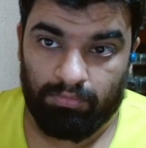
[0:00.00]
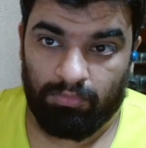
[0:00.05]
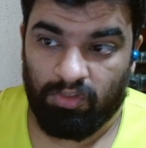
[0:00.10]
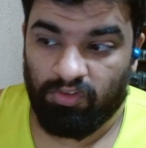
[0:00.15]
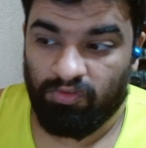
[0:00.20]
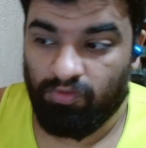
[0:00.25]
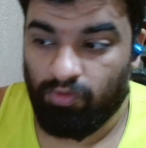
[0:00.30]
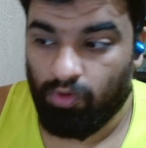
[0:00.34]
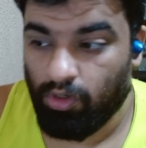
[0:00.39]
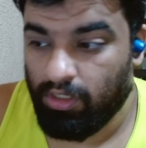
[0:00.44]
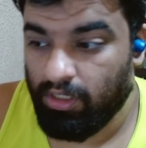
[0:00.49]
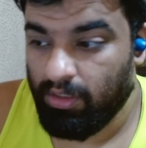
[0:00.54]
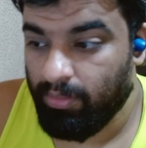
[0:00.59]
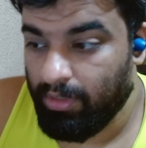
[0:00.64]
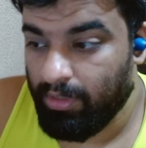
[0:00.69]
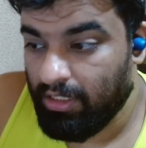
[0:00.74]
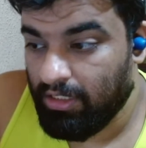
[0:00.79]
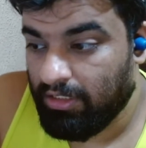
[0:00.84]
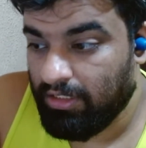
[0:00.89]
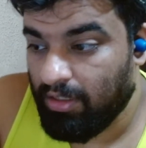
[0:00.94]
40
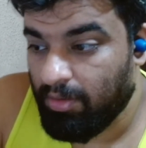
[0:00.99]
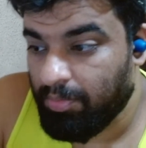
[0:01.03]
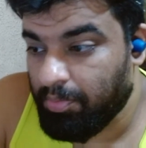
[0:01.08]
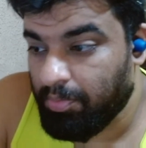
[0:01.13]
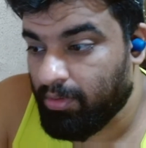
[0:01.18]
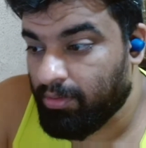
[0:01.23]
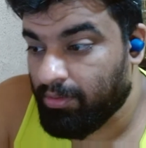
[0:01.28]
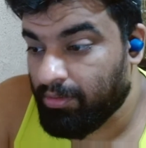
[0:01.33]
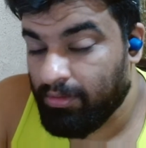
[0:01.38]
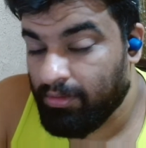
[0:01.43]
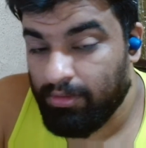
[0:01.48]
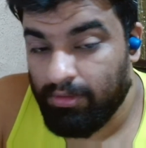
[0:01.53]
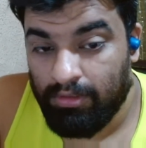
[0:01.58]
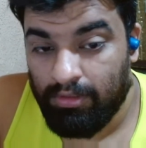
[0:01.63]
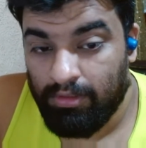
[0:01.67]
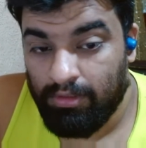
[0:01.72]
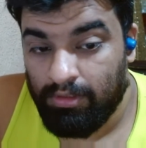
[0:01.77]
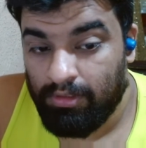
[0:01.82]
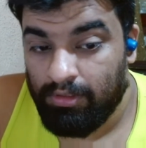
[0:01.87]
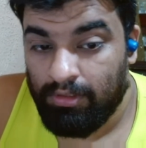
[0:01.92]
minutes up.
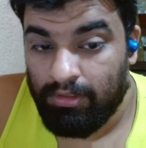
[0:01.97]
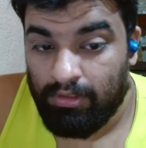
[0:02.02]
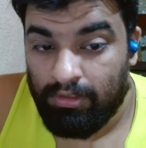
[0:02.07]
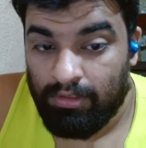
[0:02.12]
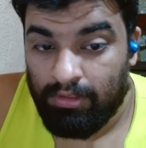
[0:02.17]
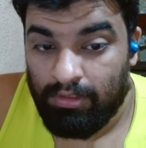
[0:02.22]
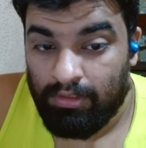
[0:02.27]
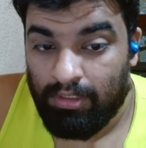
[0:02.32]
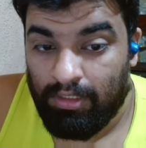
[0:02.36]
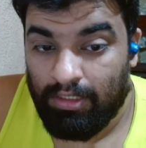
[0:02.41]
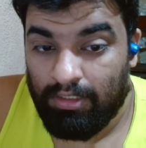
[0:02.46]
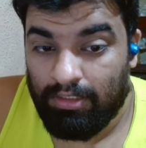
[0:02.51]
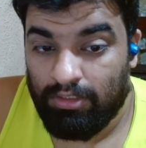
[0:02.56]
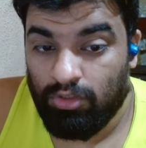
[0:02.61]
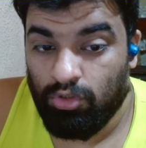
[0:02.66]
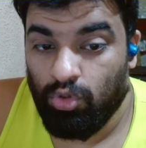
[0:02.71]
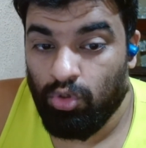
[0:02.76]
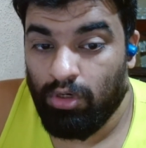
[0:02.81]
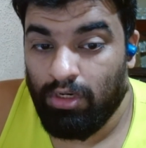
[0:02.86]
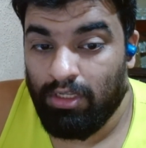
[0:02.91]
As
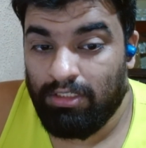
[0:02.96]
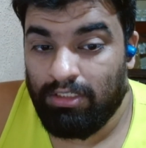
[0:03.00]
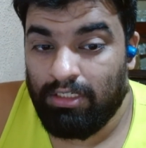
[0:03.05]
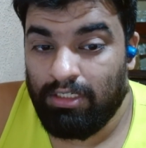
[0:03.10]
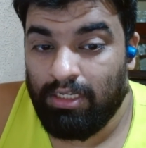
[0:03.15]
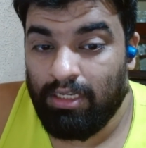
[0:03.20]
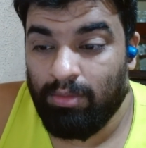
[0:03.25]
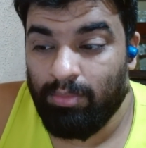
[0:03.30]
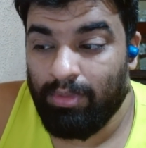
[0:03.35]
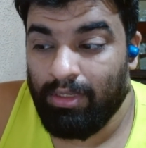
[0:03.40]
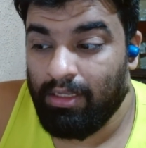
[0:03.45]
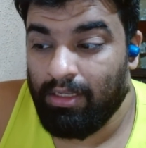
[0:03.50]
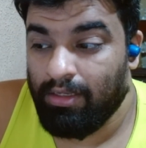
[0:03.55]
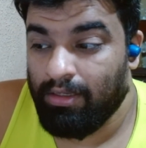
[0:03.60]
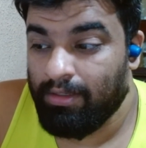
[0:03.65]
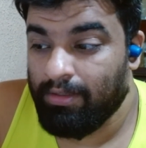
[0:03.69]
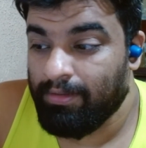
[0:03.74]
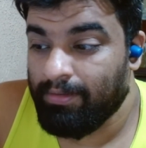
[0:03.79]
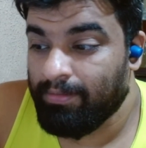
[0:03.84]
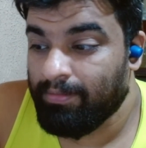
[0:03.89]
good as it can be.
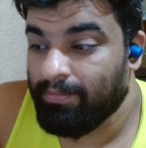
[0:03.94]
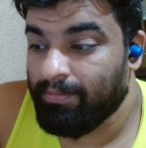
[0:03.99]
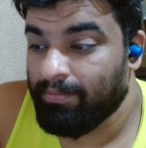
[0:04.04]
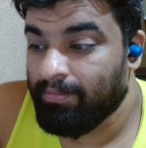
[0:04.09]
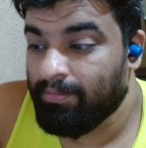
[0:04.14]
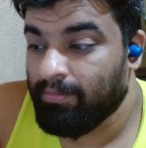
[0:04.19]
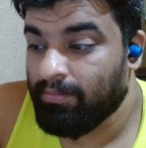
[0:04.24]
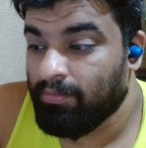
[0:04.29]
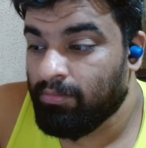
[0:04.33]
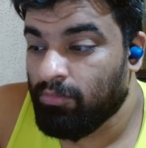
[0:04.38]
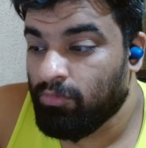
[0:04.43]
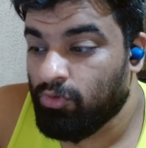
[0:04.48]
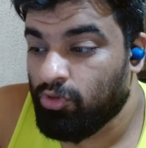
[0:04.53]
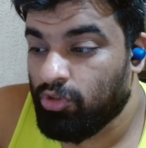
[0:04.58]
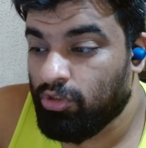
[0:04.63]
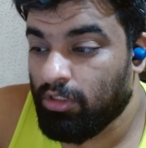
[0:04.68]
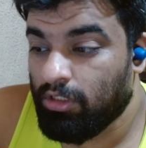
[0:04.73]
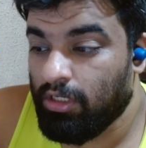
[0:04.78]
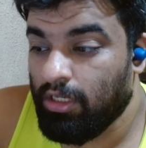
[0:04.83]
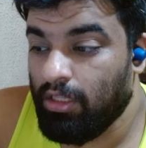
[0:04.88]

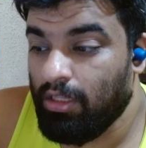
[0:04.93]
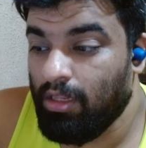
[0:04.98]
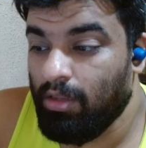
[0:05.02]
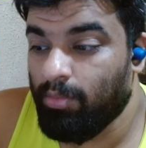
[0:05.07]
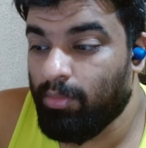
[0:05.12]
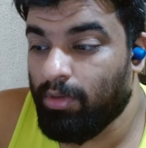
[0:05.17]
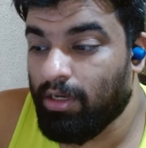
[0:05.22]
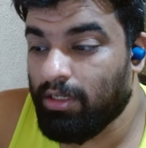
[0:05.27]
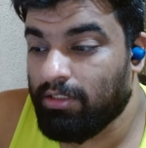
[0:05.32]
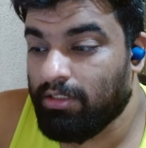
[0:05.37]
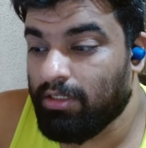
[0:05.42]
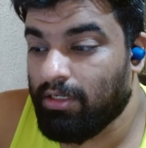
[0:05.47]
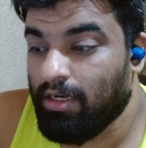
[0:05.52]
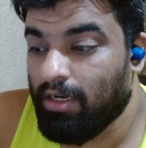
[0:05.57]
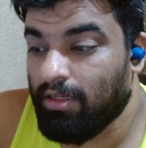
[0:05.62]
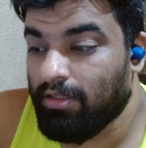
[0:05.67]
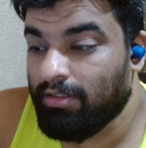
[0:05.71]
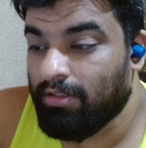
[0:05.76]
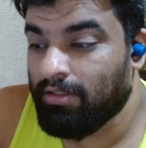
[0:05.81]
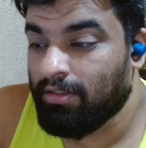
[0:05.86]
Shaqiri
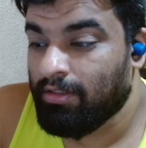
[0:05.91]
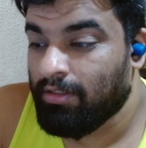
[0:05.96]
Masterclass.